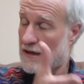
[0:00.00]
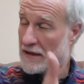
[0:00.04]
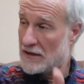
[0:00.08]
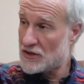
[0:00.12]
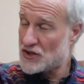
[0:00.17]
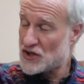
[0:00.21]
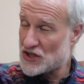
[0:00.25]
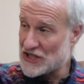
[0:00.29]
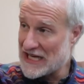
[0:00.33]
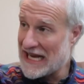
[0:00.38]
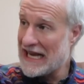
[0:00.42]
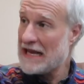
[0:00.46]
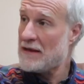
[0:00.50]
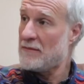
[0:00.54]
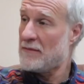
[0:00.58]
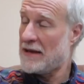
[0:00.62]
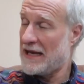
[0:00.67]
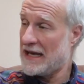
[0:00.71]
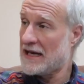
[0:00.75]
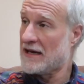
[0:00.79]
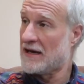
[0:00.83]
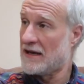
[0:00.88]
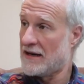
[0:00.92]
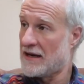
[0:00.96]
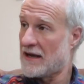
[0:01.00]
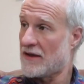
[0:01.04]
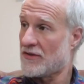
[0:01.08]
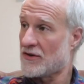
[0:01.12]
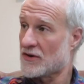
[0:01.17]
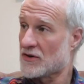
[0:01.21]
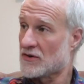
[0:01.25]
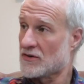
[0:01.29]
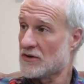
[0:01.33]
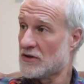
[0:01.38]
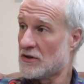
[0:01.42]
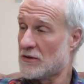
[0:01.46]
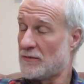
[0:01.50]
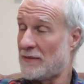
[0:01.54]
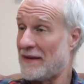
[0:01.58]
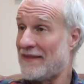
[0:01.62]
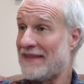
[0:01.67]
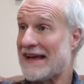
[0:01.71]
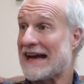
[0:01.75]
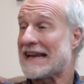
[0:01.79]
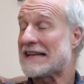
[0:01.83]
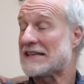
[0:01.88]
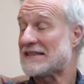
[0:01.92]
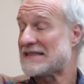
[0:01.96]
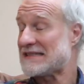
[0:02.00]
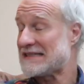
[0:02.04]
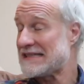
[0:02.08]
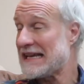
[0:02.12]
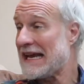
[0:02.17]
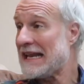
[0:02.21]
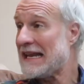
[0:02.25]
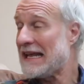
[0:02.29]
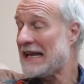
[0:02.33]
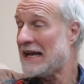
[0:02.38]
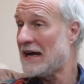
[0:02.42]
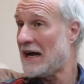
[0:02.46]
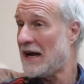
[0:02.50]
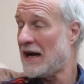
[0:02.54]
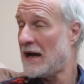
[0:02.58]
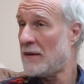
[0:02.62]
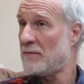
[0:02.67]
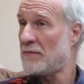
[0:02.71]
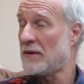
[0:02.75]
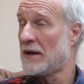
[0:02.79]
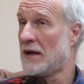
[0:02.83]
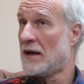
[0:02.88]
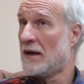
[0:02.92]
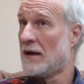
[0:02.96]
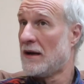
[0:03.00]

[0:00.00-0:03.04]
shaming another group, and that is setting up